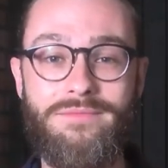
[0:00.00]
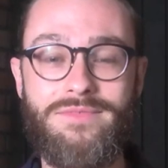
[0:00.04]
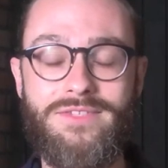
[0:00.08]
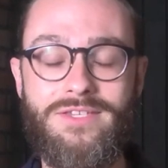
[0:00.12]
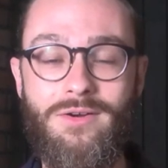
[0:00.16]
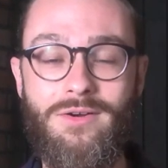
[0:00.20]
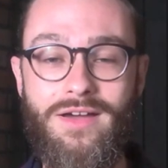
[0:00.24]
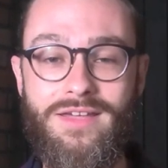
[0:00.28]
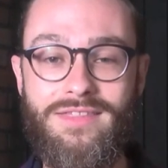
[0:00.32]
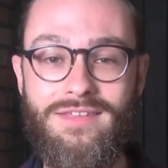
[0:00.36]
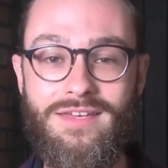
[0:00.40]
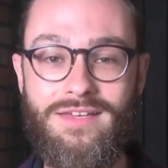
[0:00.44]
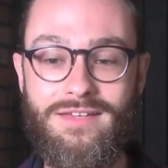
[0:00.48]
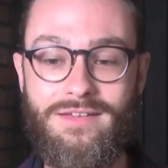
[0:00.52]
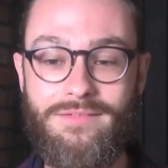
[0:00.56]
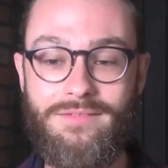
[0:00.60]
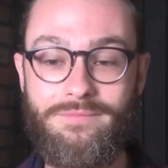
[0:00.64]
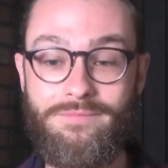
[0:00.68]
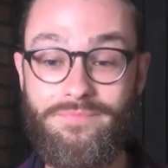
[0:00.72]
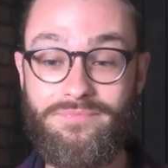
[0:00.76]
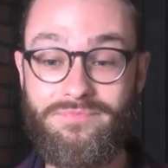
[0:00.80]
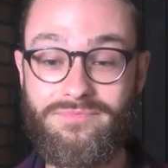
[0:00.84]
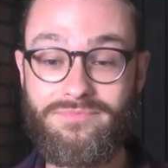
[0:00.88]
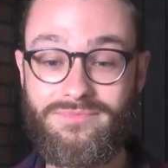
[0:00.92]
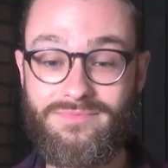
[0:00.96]
So I think
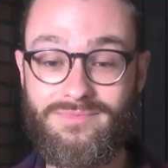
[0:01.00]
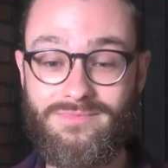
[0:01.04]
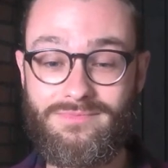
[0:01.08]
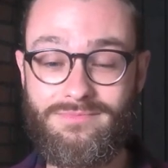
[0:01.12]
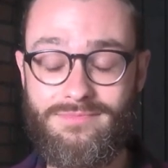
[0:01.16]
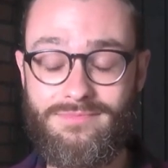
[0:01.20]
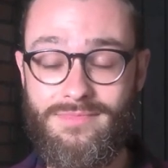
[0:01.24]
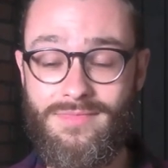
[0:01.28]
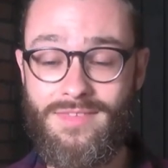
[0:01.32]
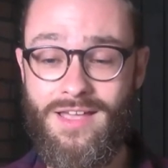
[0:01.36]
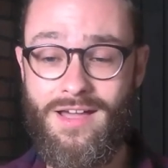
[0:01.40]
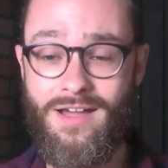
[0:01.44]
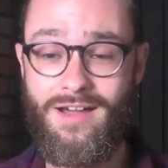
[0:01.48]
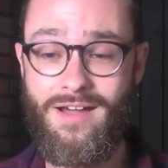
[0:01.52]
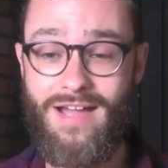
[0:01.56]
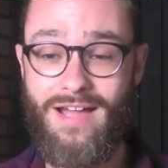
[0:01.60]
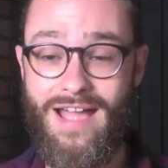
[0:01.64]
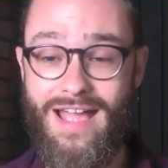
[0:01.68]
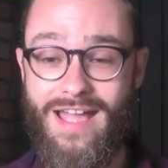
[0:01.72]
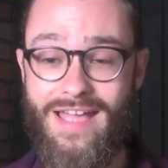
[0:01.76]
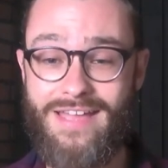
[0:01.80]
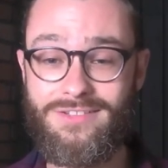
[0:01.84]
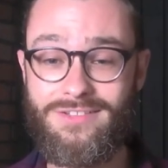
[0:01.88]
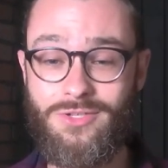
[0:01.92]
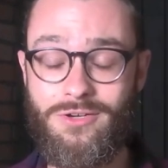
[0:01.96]
uh,
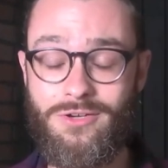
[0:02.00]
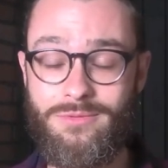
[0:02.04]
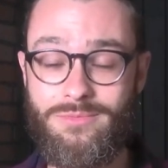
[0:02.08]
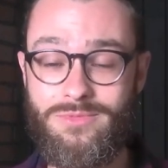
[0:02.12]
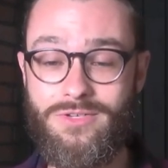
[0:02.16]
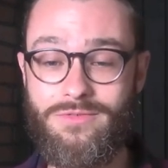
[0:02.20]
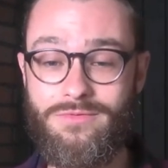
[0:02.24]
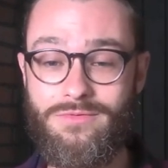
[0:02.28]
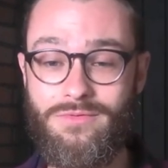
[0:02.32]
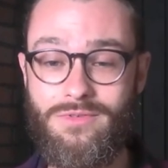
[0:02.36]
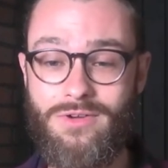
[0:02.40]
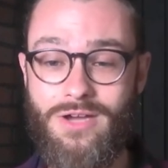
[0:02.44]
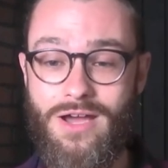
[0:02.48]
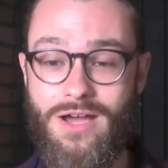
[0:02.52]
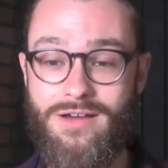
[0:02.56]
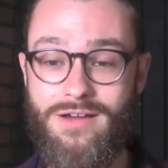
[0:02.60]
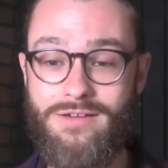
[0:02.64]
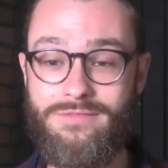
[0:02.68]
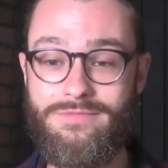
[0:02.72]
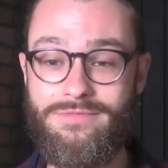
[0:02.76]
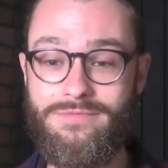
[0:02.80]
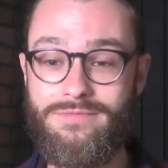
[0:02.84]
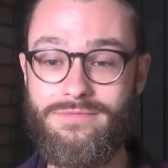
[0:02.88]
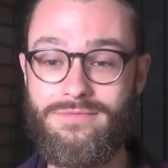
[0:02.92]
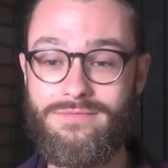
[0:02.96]
in terms of,
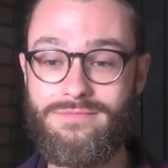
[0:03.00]
of